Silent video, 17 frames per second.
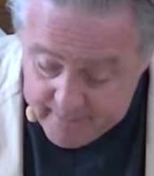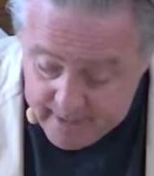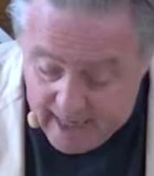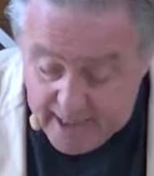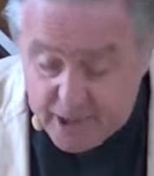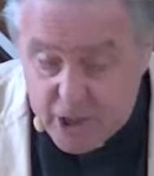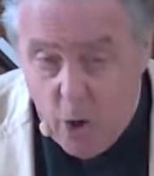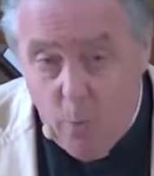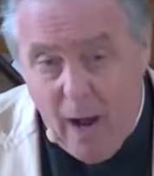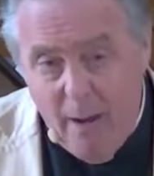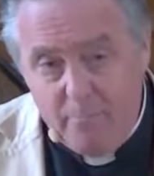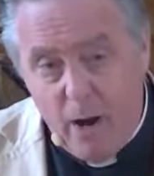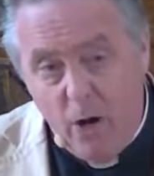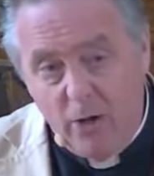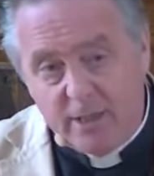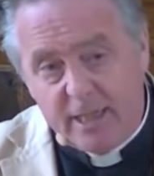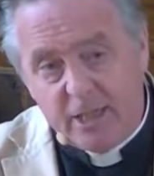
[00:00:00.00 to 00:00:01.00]
And so what
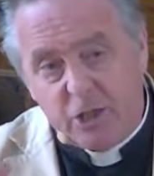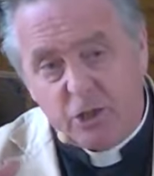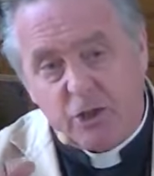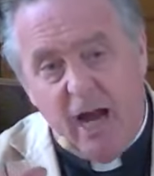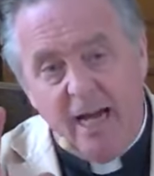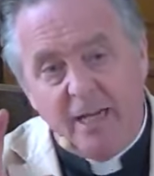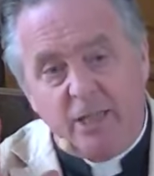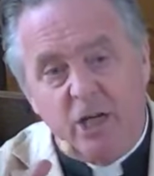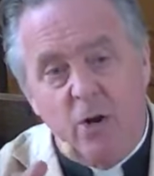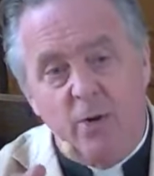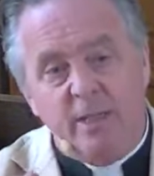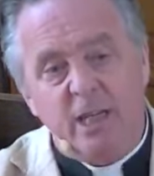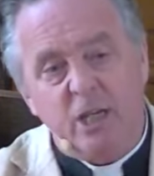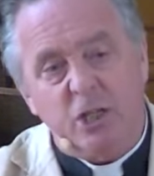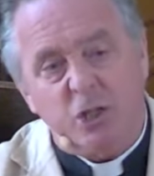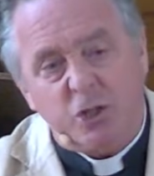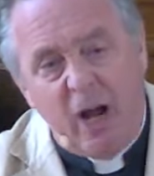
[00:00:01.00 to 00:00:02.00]
Moses is trying to do is
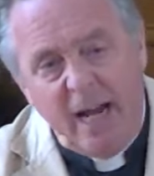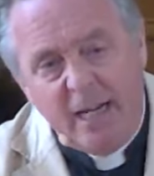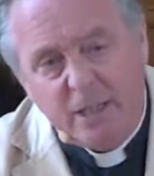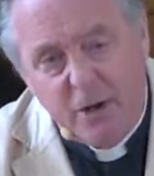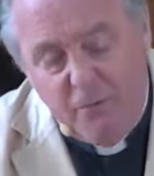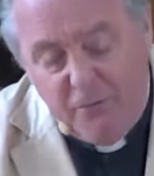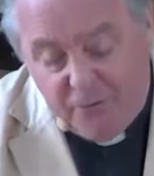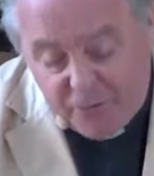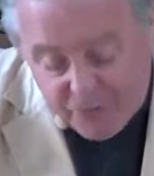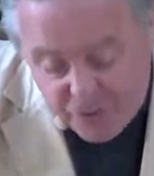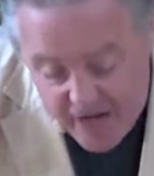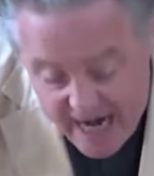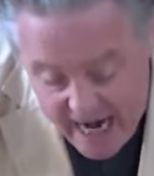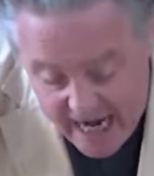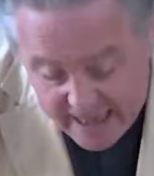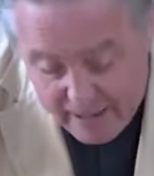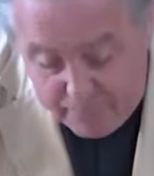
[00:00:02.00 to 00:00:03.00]
he's trying to
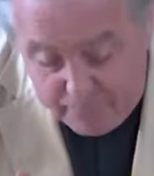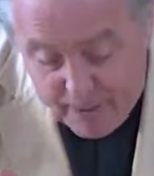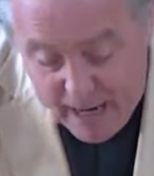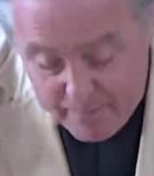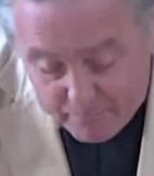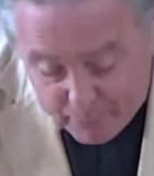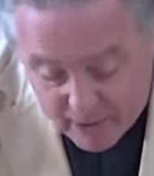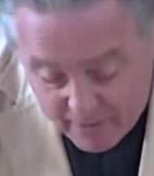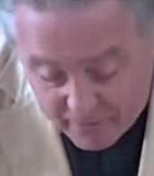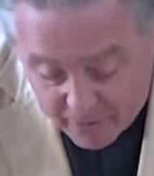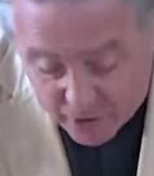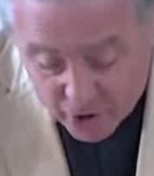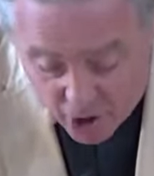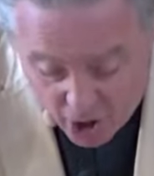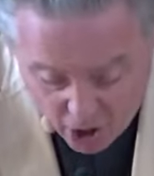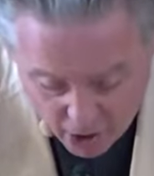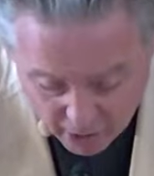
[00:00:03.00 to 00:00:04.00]
free the people of
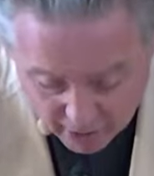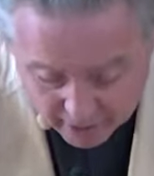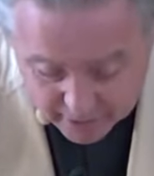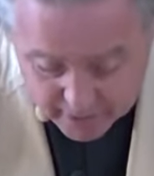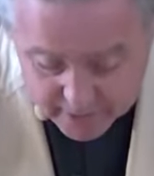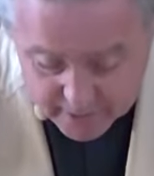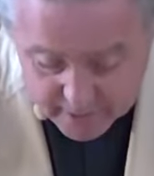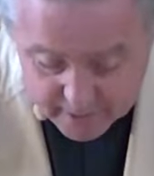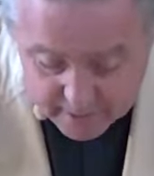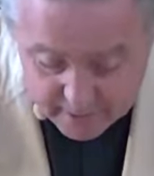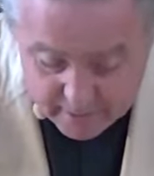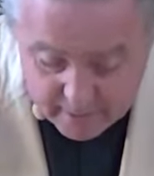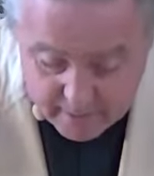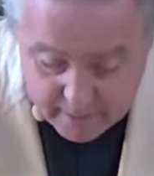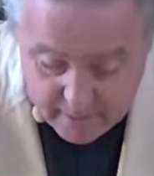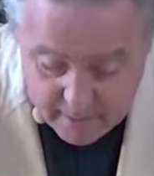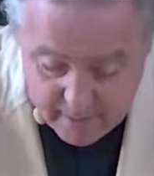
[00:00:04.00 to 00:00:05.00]
God
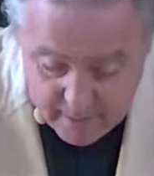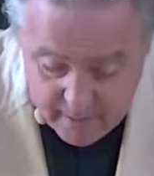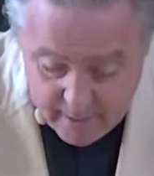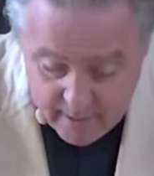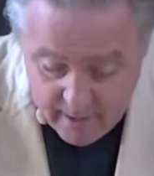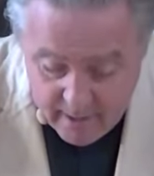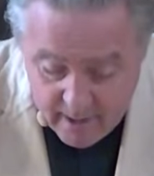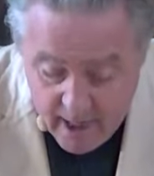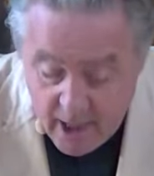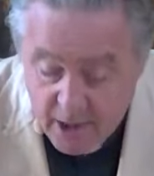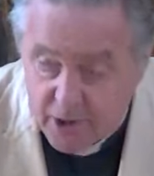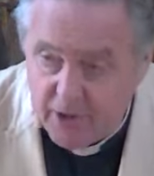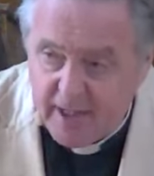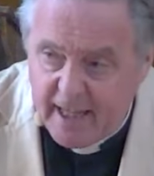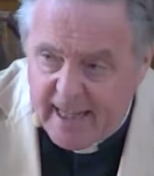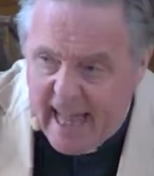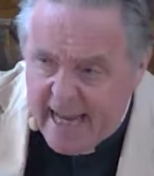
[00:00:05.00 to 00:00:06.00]
so
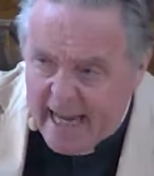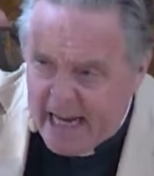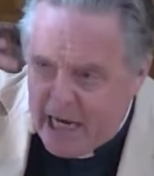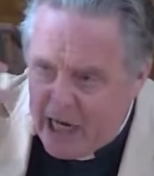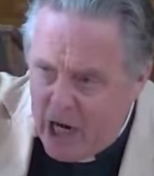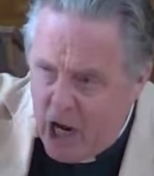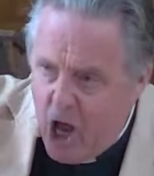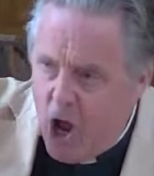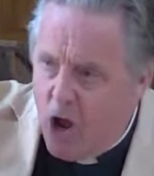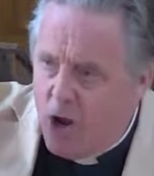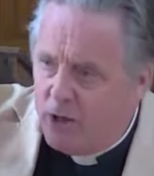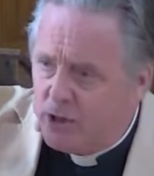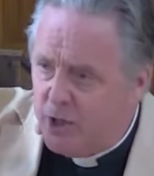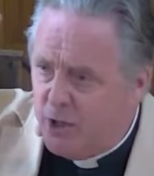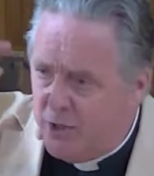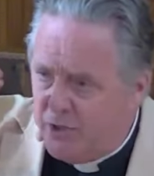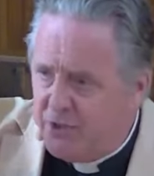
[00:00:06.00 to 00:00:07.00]
that they can learn
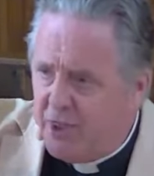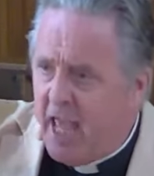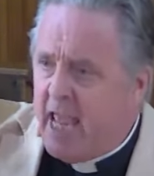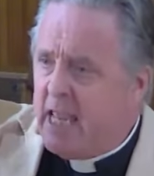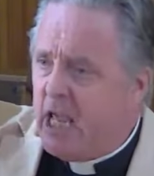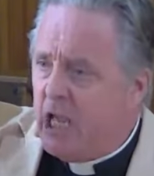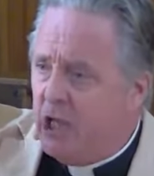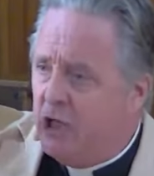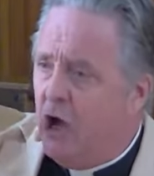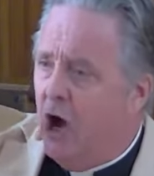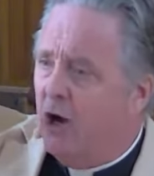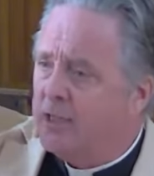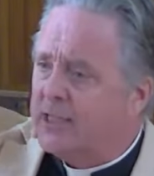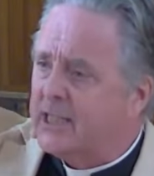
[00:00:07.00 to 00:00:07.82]
to think God's